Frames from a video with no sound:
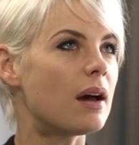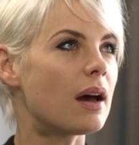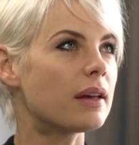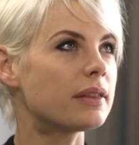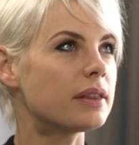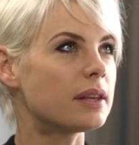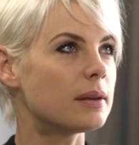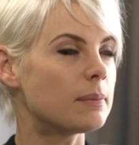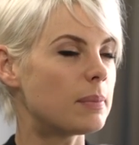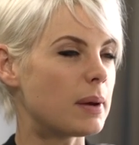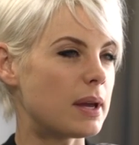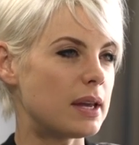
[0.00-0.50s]
I
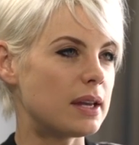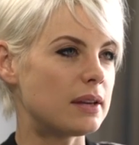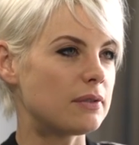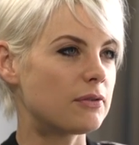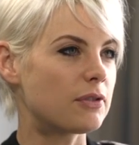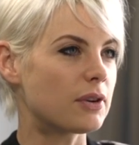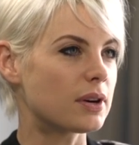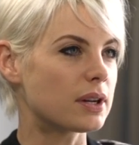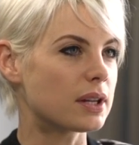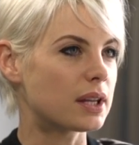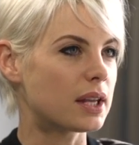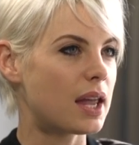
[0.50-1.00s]
think being in
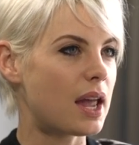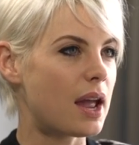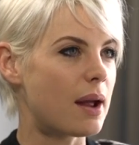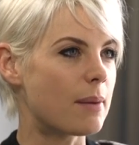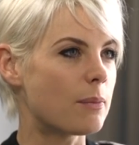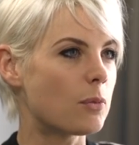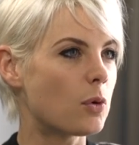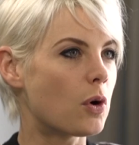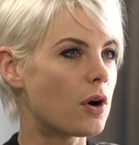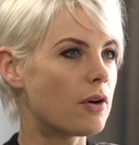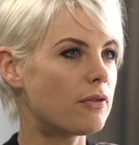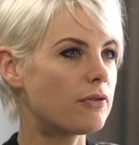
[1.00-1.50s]
front of the
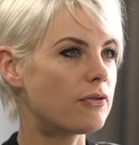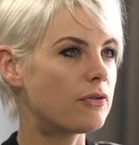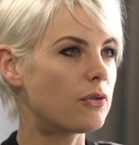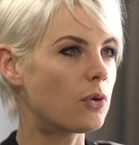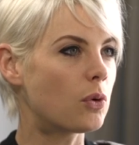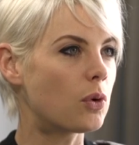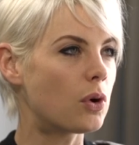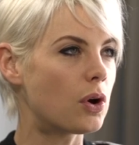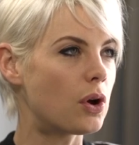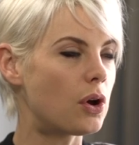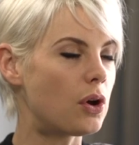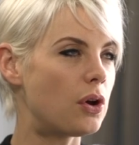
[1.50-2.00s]
camera
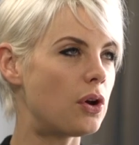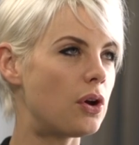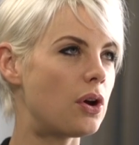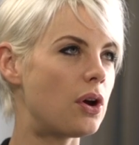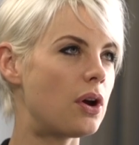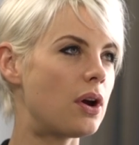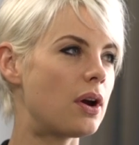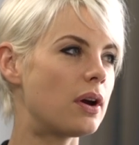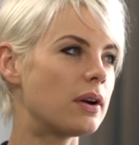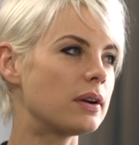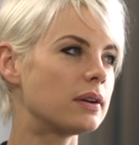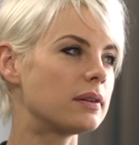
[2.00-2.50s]
for
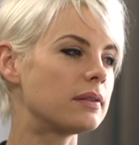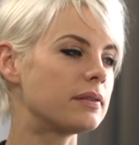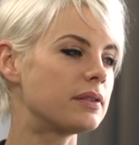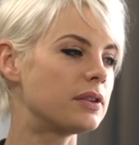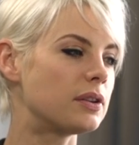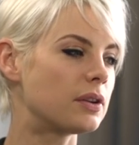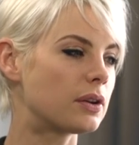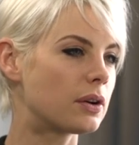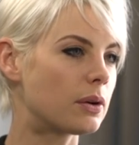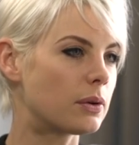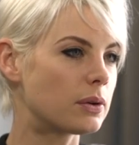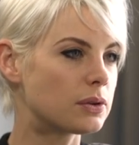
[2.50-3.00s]
her and,
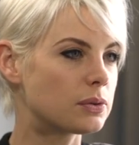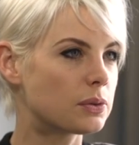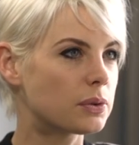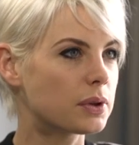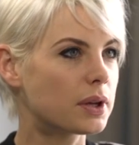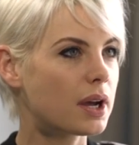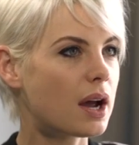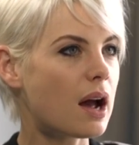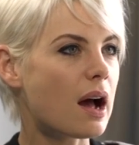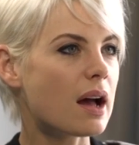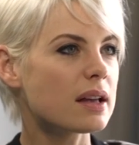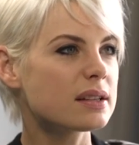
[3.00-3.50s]
you know, going to all
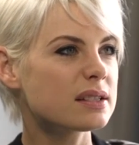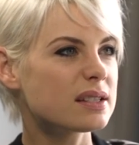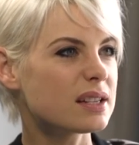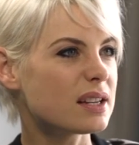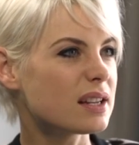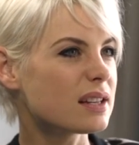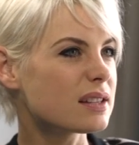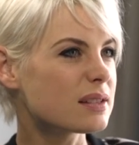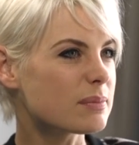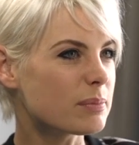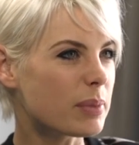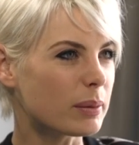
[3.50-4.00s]
the
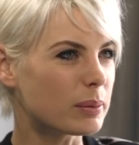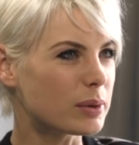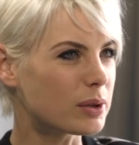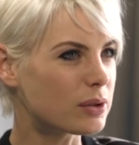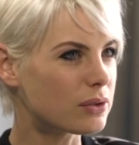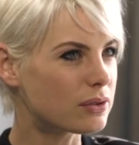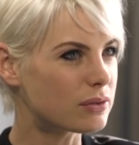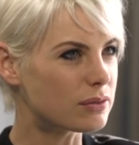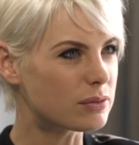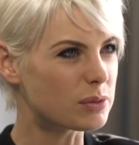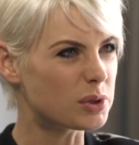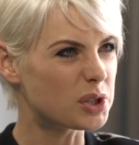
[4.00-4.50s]
castings and probably
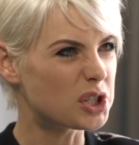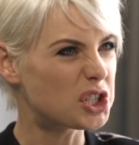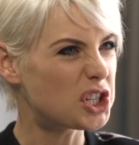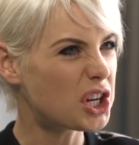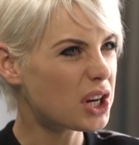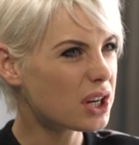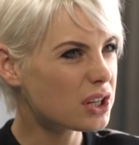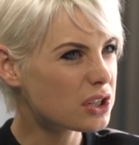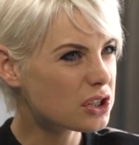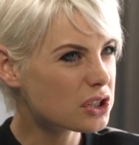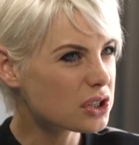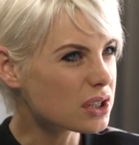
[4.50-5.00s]
all the
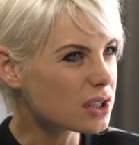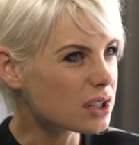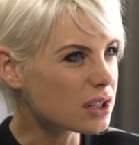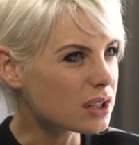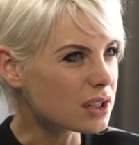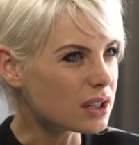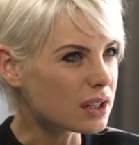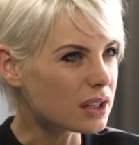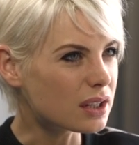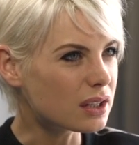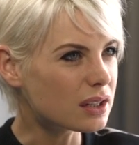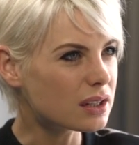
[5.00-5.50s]
rejection
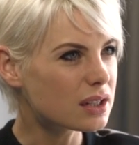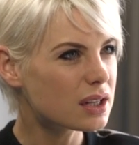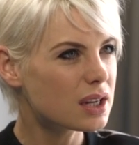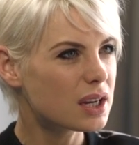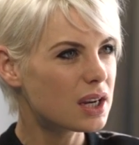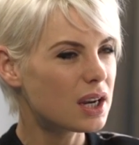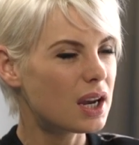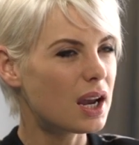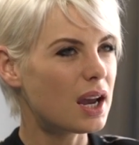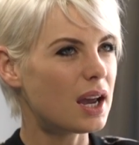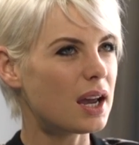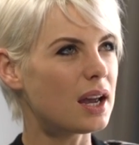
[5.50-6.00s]
and
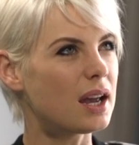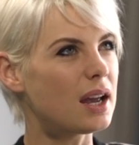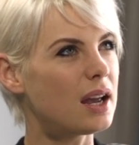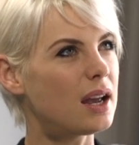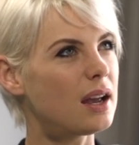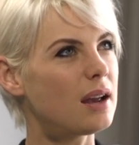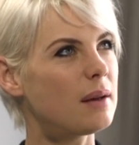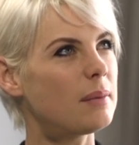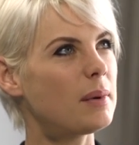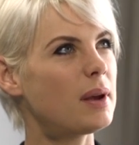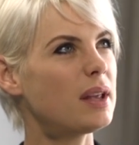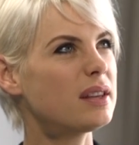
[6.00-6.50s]

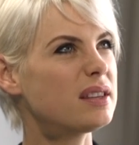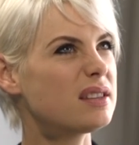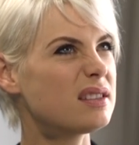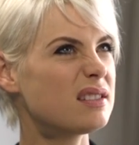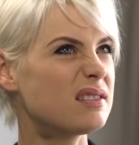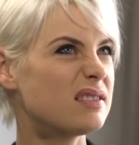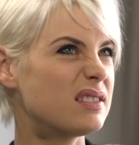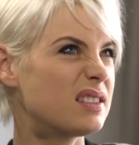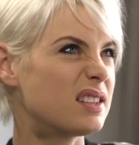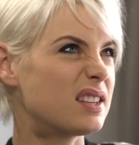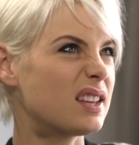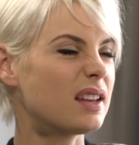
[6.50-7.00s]

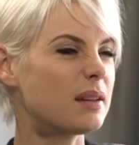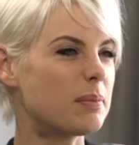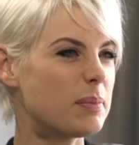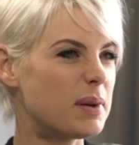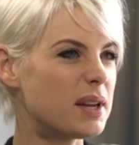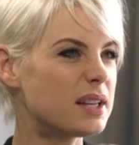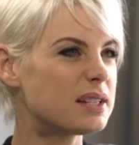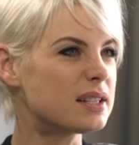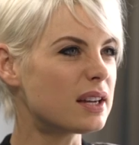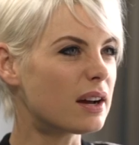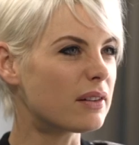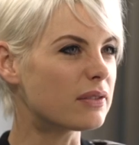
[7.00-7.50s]
it can be
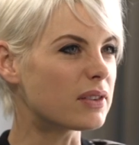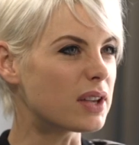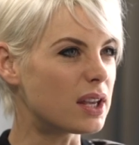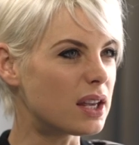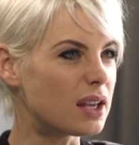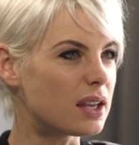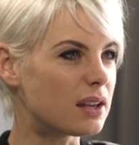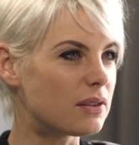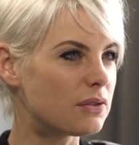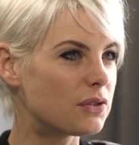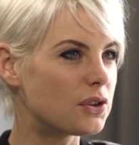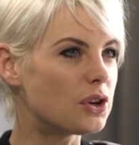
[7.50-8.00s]
a tough
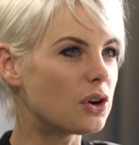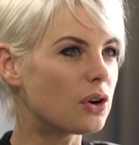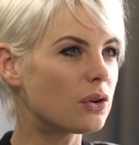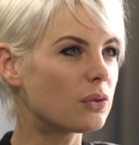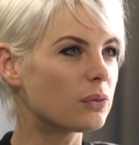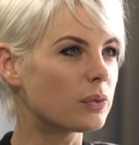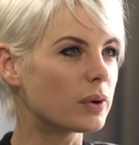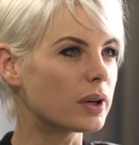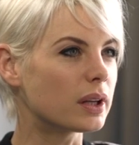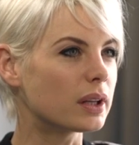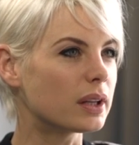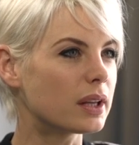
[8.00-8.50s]
gig if
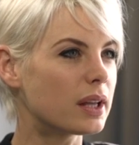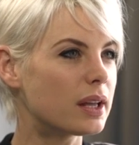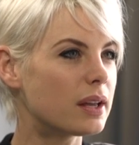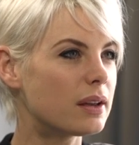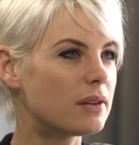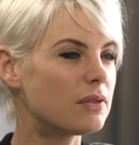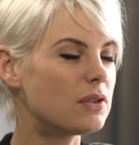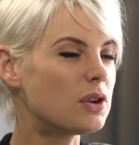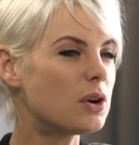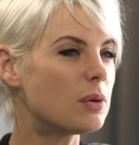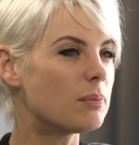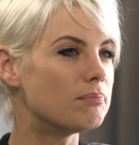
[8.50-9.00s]
you're
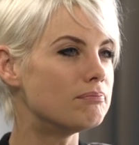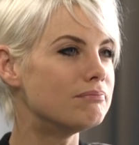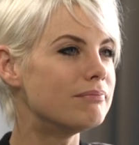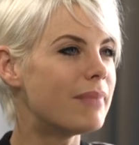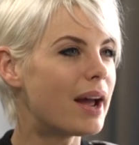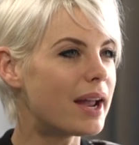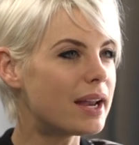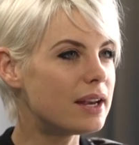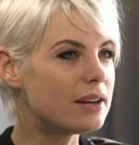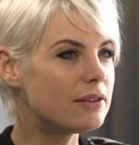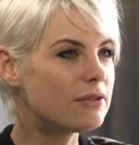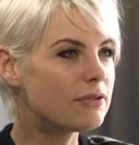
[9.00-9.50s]
if you're not
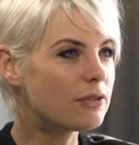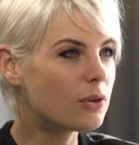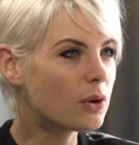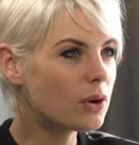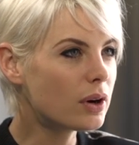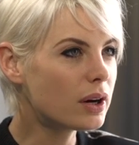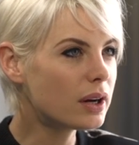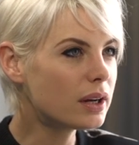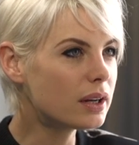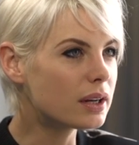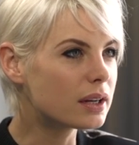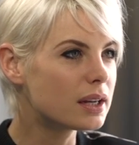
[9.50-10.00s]
made
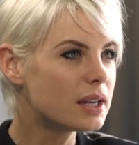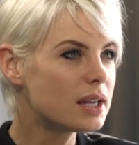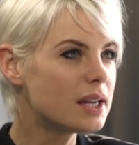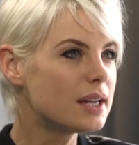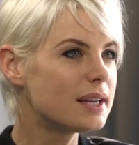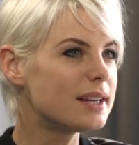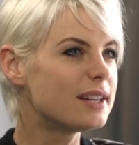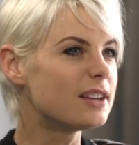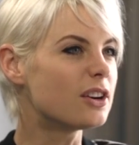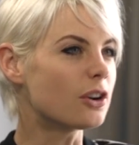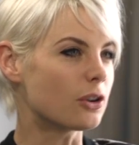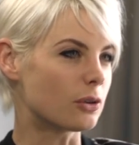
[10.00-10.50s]
for it,
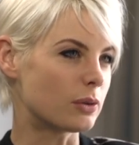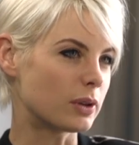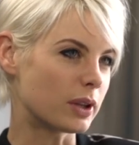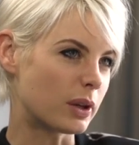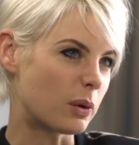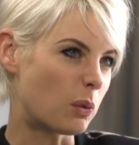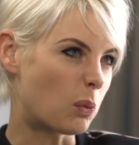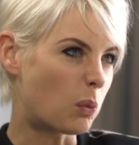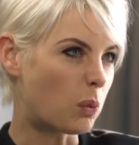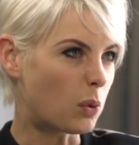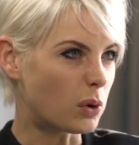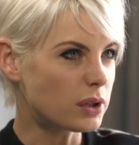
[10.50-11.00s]
you don't
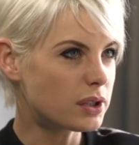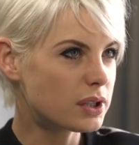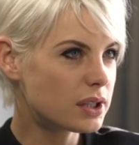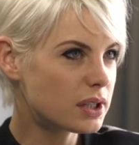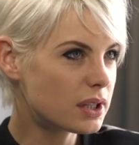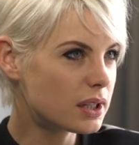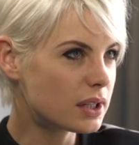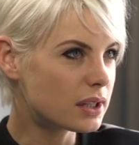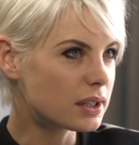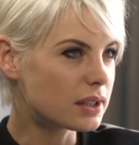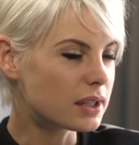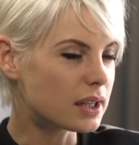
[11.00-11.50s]
really want
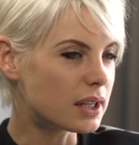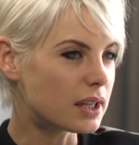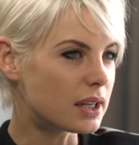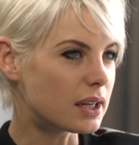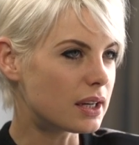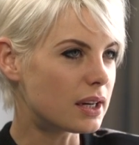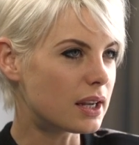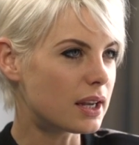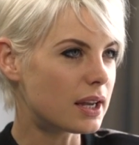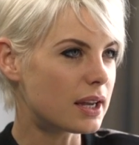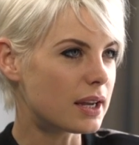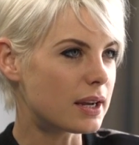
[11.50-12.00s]
it,
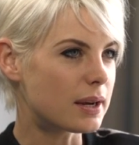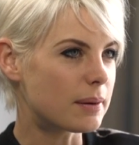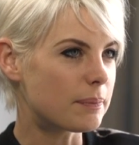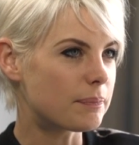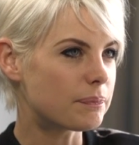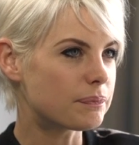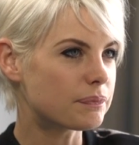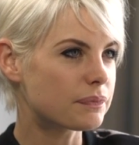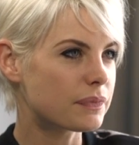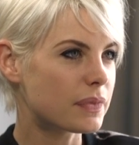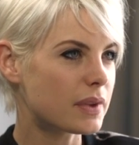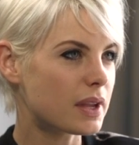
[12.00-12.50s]
then
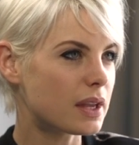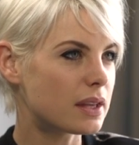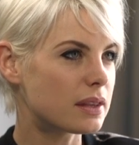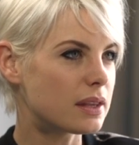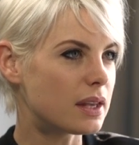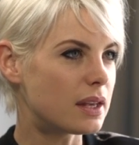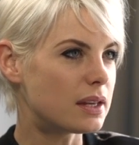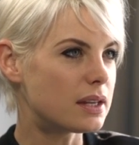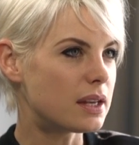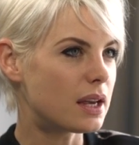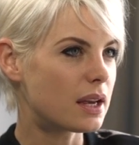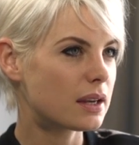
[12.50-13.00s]

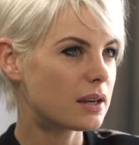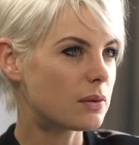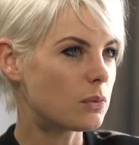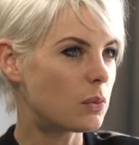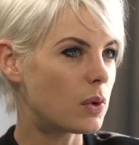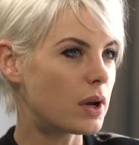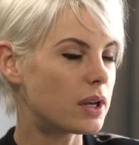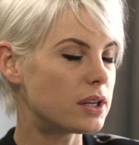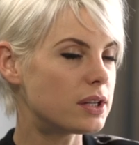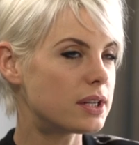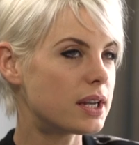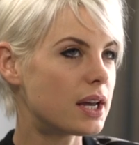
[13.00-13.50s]
it can
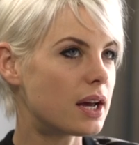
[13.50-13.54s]
wear you